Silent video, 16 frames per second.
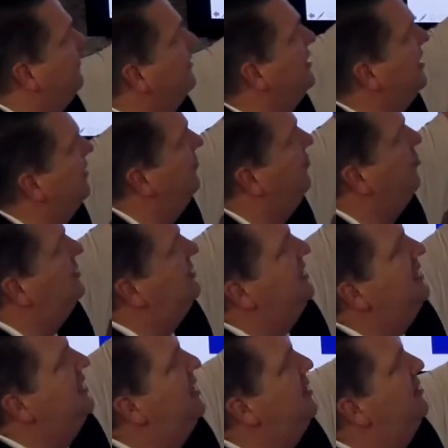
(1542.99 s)
You get
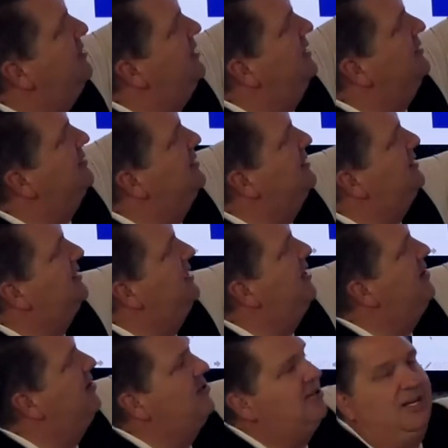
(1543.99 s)
1,400, you get
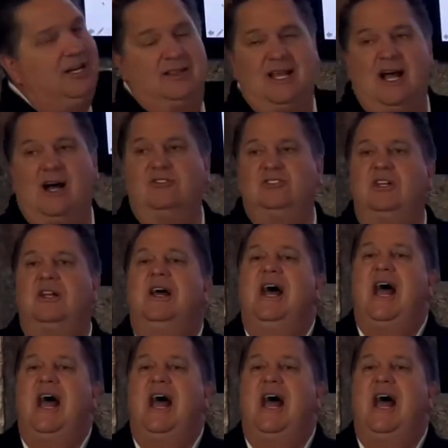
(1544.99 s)
1,600, you get 1,000.